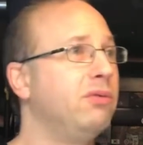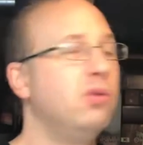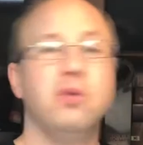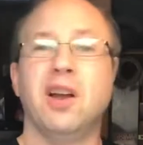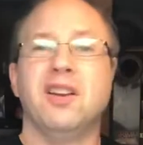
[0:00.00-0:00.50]

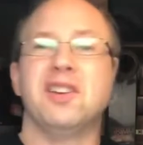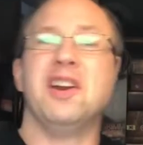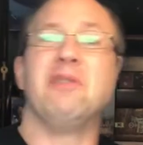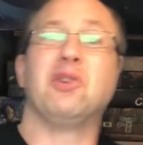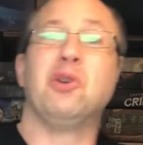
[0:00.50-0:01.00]
Who
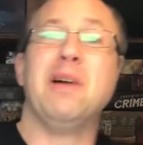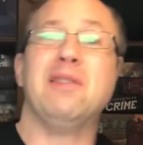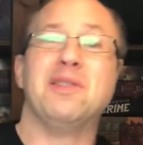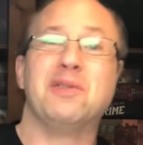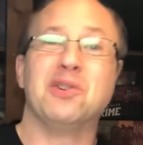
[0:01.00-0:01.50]
doesn't have
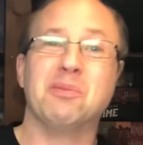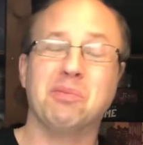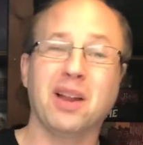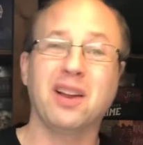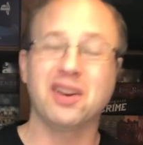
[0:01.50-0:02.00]
Gloomhaven if you're going
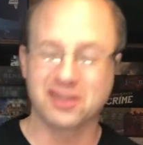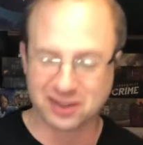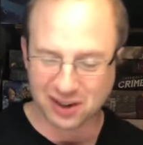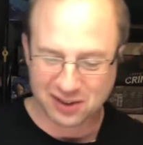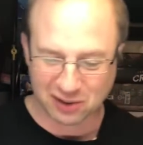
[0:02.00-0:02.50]
to play a bunch of
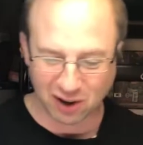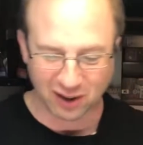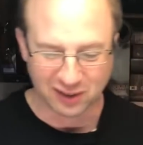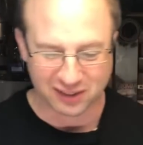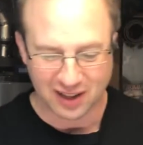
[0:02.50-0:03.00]
dungeon
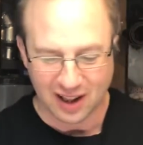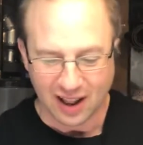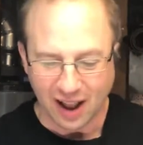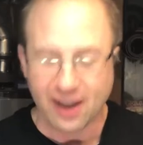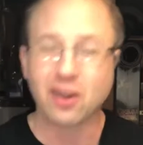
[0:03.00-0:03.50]
crawlers?
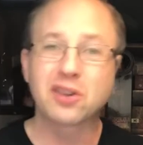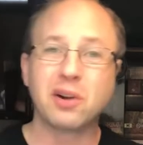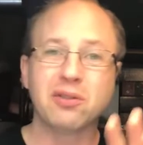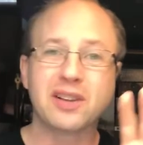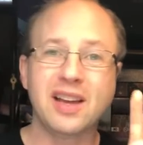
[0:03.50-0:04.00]
I also
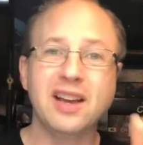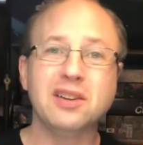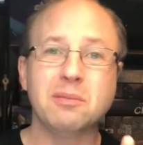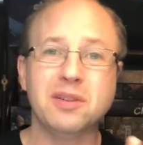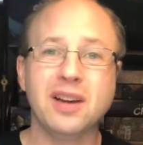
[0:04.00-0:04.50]
have
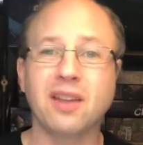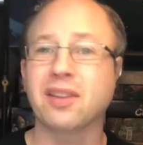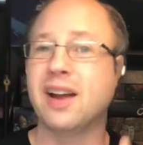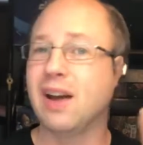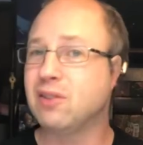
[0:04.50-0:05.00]
Kingdom Death.
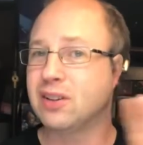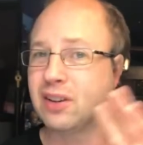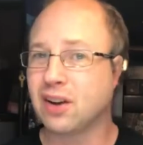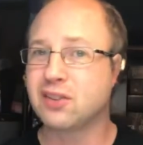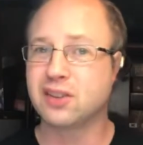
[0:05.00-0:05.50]
I haven't
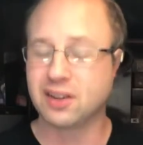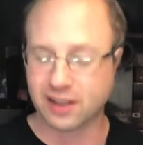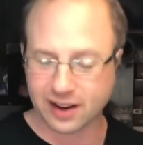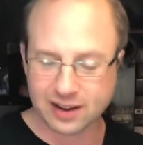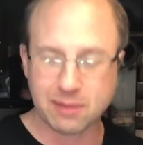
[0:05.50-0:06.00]
touched into
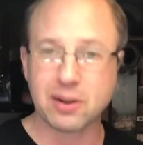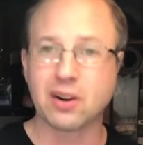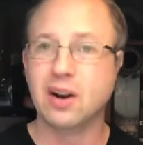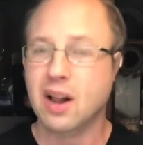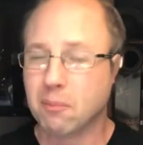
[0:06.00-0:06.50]
that game
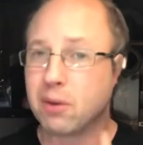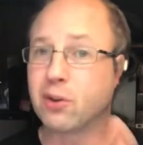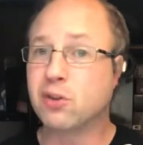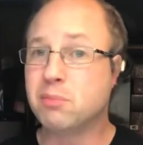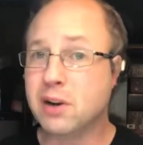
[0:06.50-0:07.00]
either. But
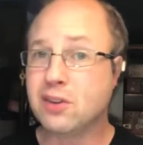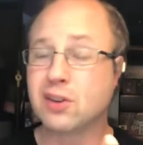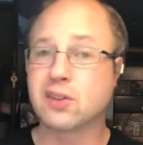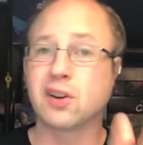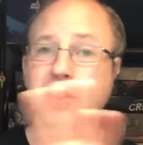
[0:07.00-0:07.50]
those
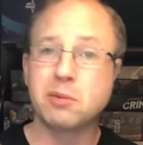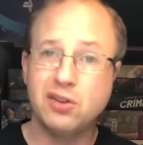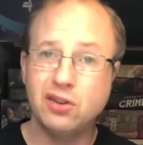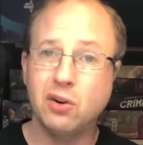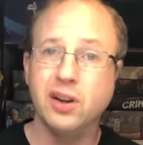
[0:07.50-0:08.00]
miniatures are going to be
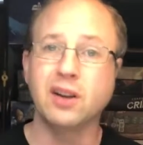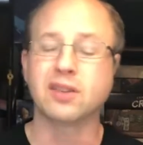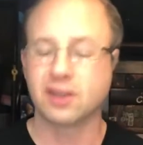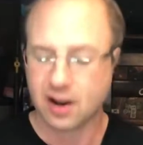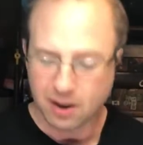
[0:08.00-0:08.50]

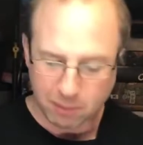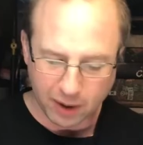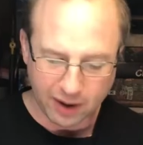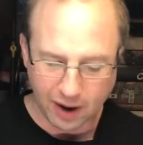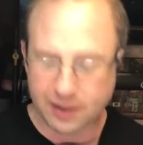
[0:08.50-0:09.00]
showcased.
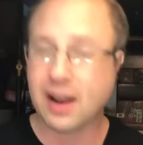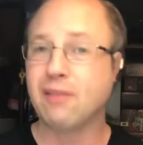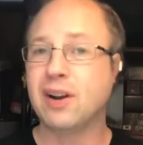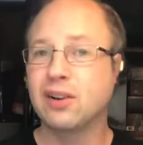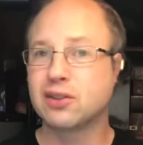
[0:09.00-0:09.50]
But I
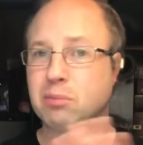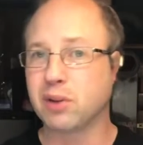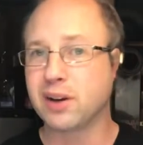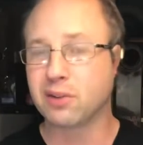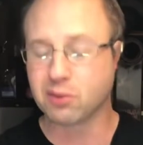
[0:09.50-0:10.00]
haven't actually
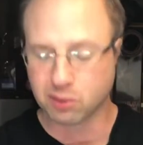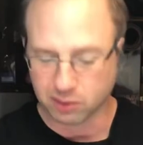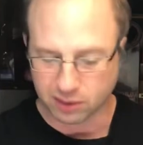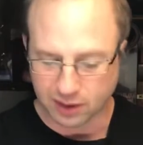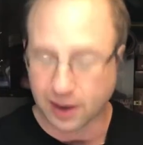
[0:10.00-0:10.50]
played
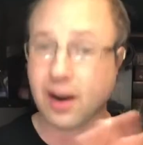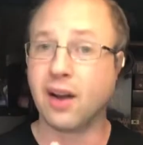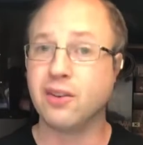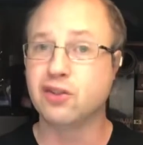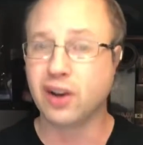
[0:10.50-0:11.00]
through it
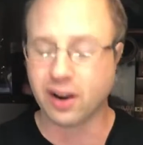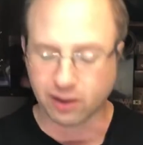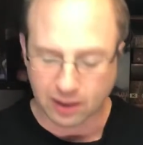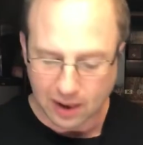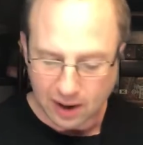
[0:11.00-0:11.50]
on the
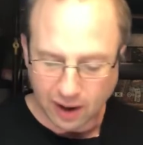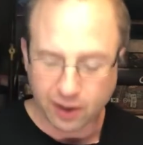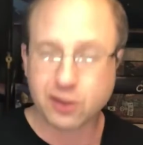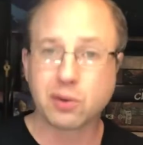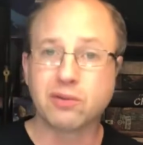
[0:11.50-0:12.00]
channel. I
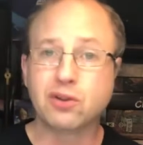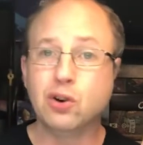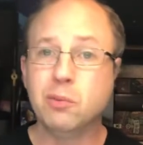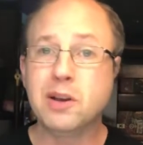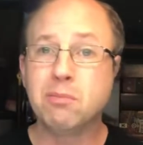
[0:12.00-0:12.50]
also have
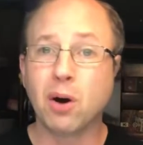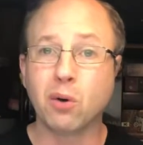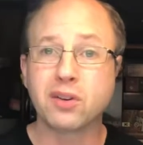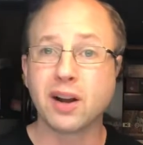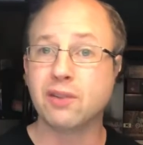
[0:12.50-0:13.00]
Too Many
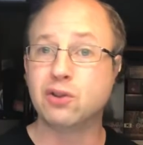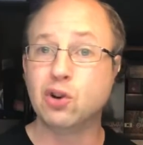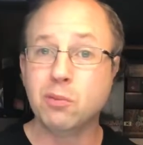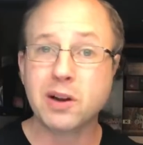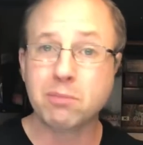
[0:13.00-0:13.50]
Bones. I have
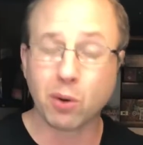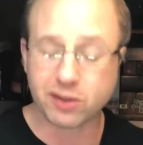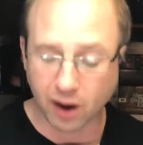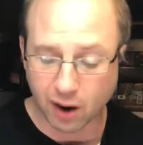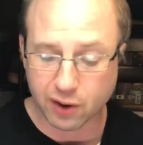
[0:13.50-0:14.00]
Too Many
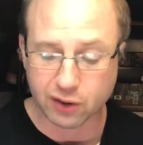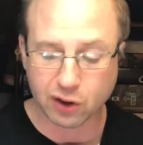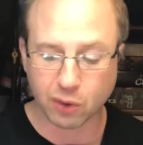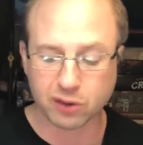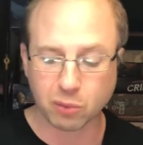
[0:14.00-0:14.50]
Bones
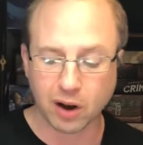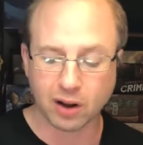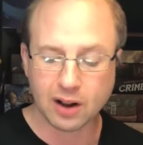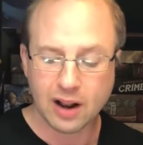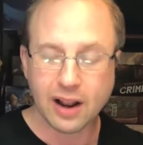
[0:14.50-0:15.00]
Undertow as
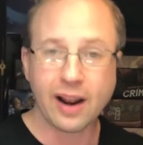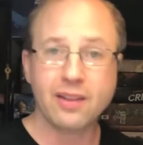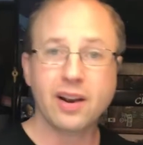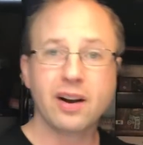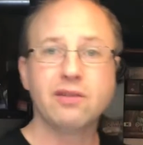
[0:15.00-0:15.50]
well.
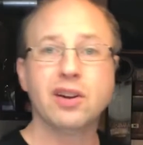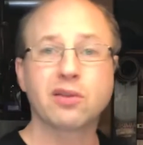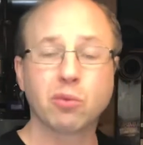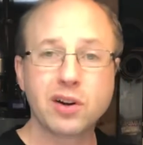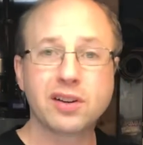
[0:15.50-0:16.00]
And then I've
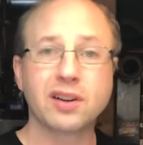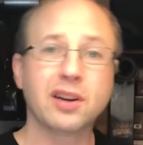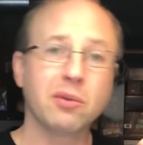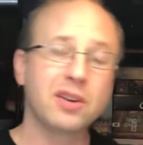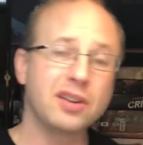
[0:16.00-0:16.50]
just
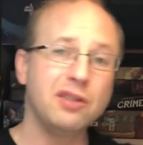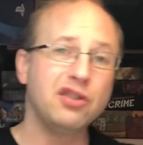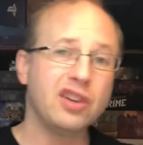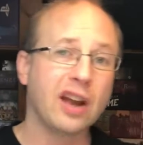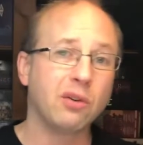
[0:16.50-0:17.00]
recently received
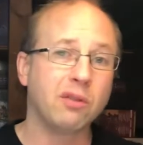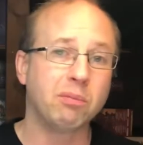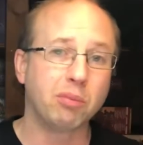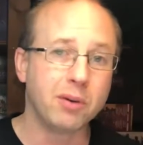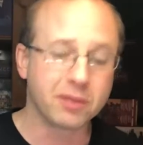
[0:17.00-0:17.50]
Shadow
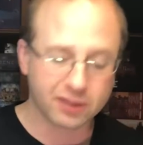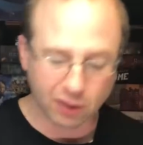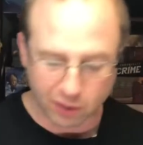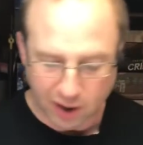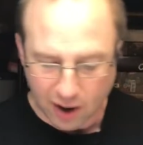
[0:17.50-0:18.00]
of
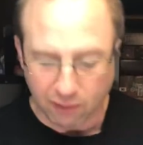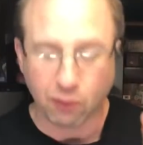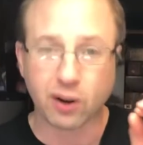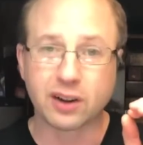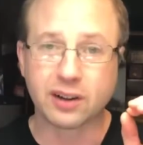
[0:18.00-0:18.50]
Brimstone,
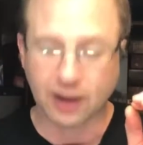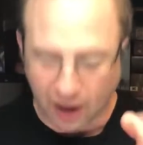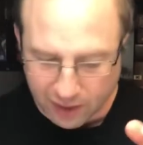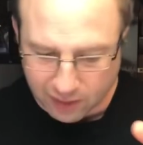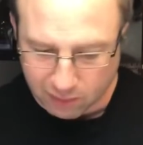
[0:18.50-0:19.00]

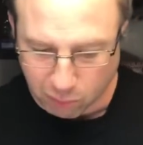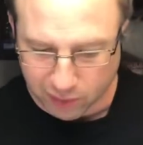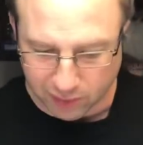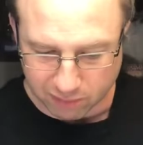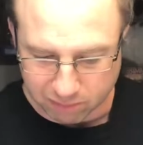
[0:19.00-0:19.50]
Forgotten, what
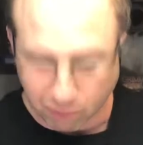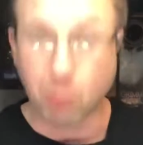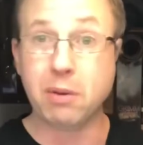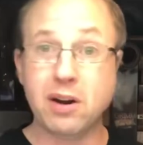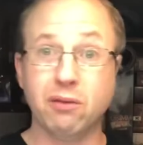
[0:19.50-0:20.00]
is it?
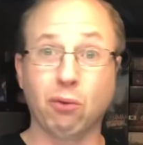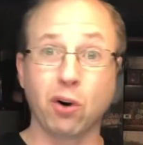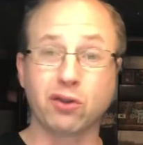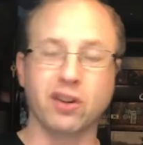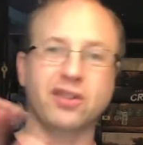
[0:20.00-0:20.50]
Forbidden
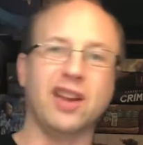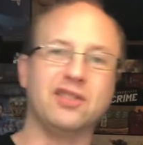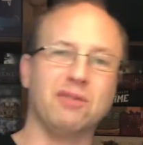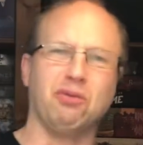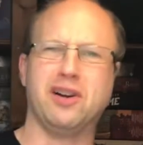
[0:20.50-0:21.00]
Fortress.
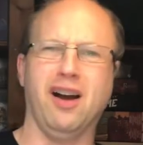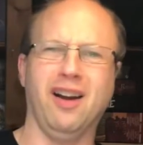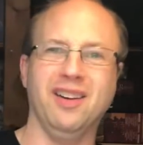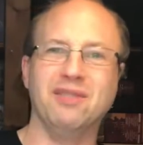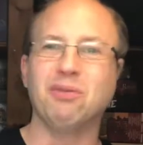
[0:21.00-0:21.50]
That's it,
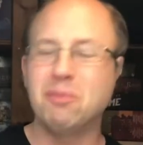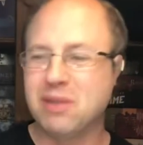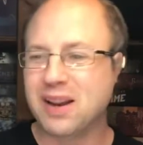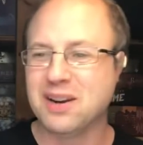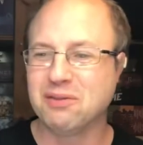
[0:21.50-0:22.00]
Forgotten.
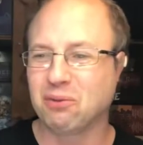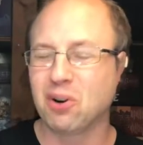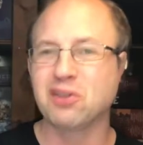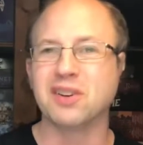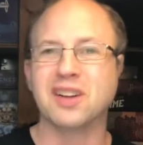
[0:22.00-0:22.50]
Forbidden
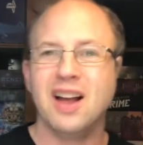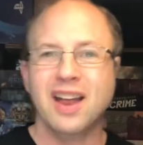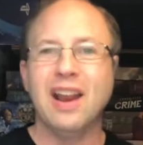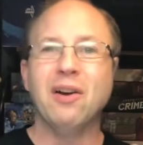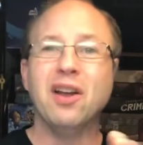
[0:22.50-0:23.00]
Fortress.
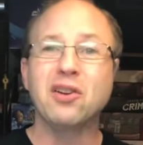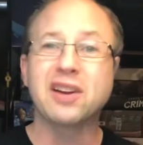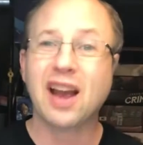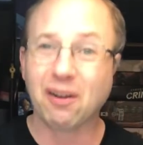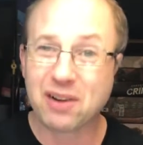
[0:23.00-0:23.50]
Now another
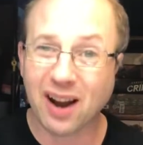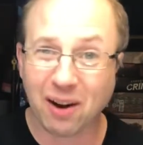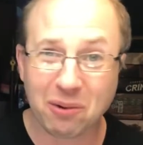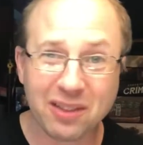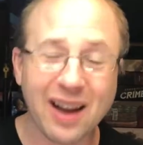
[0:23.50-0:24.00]

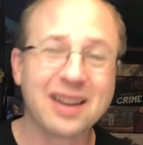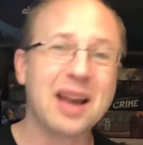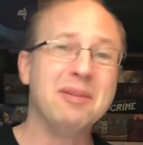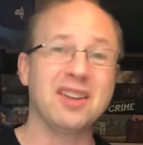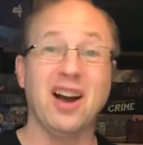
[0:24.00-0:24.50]
caveat with that
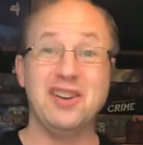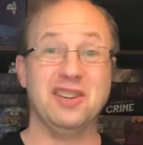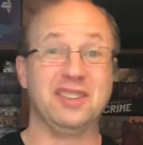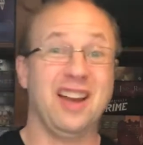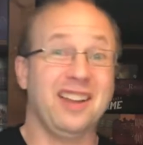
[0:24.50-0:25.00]
game is I
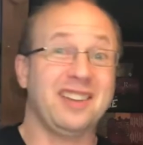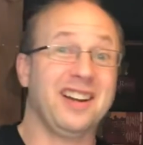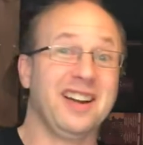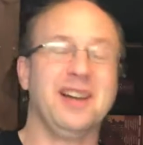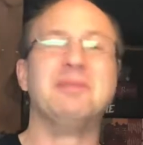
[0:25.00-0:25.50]
just got
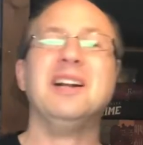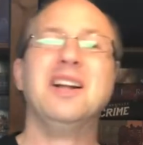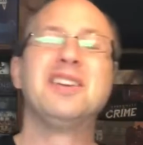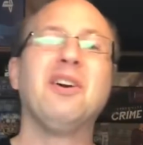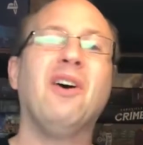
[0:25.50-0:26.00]
that game.
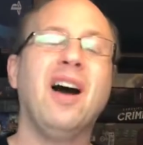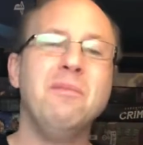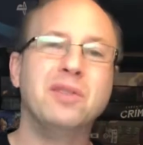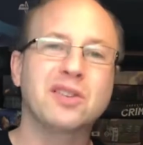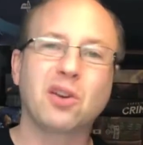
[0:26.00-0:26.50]
So
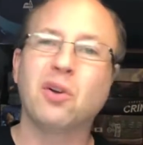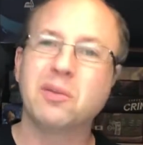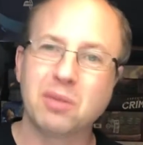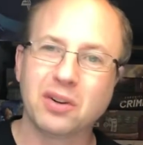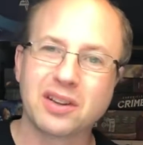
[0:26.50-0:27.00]
I'm
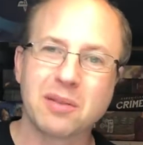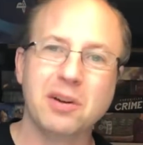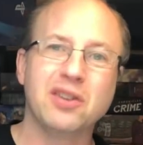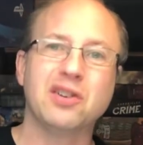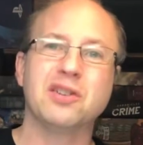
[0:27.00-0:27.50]
slowly building the
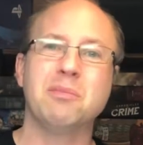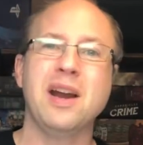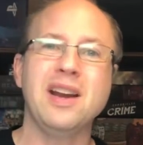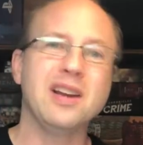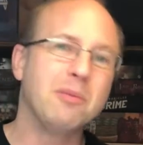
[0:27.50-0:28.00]
miniatures and
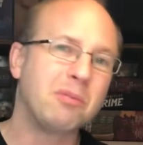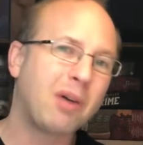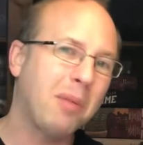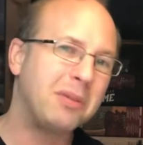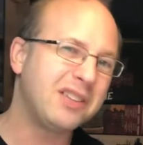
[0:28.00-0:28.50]
painting them. It would
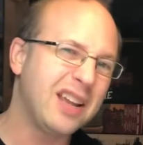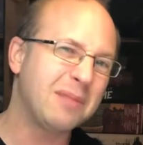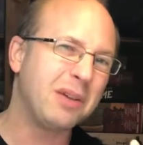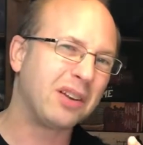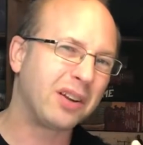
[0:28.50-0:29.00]
probably
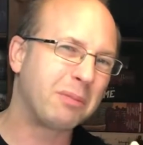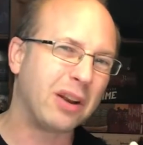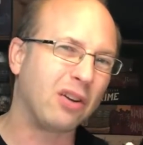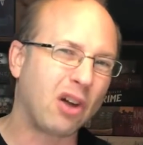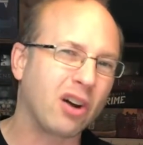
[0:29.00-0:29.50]
take me a little
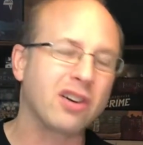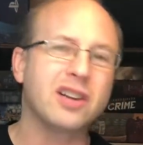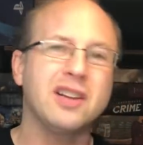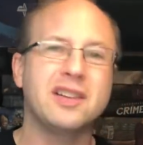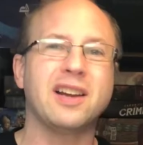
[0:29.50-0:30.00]
bit longer to
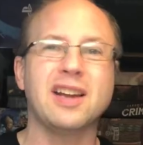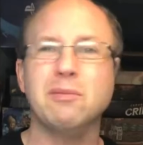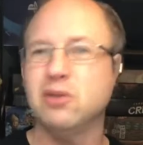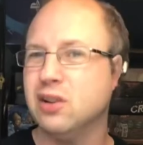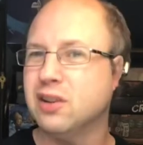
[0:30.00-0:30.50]
get that
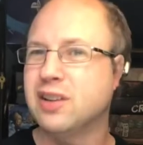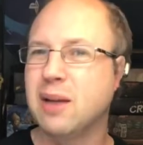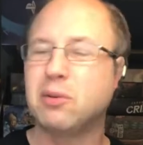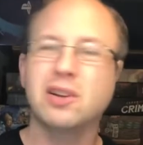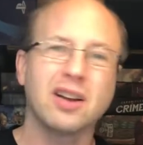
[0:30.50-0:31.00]
game to the
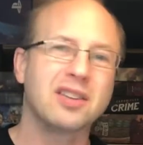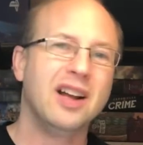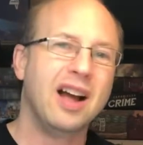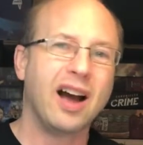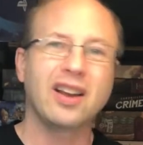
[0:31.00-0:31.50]
table because
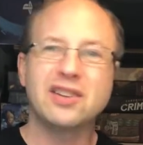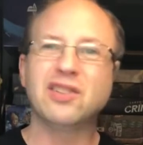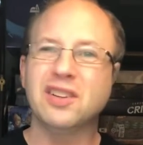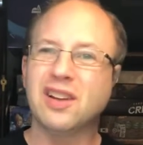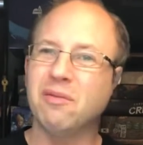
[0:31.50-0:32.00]
I like to
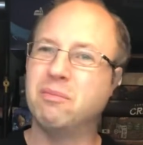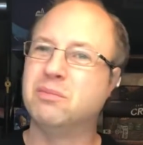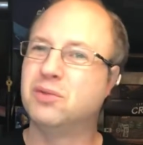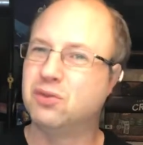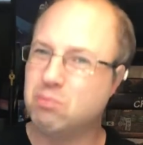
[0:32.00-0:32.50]
at least have
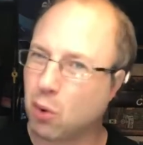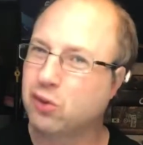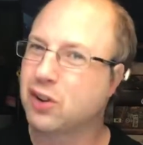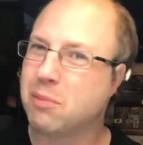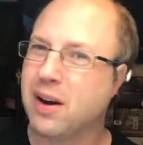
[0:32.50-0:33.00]

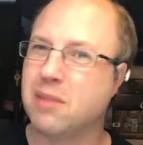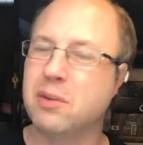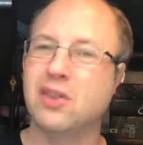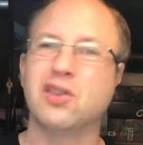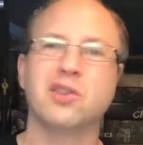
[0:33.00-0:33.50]
mostly painted
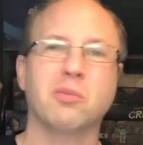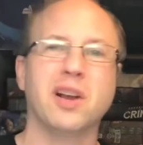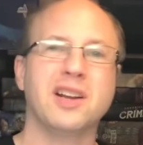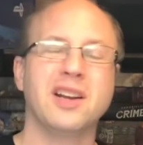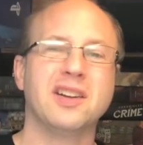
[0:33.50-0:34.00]
miniatures when
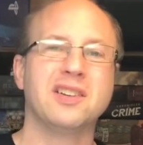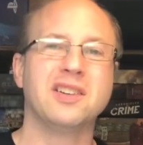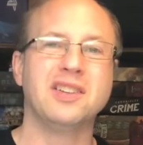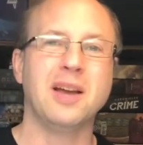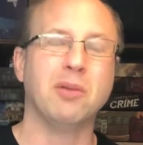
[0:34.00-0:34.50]
I get it to the
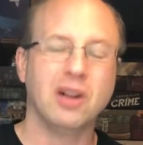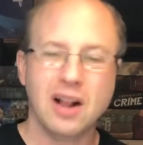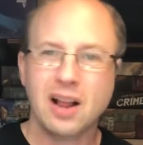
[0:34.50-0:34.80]
table.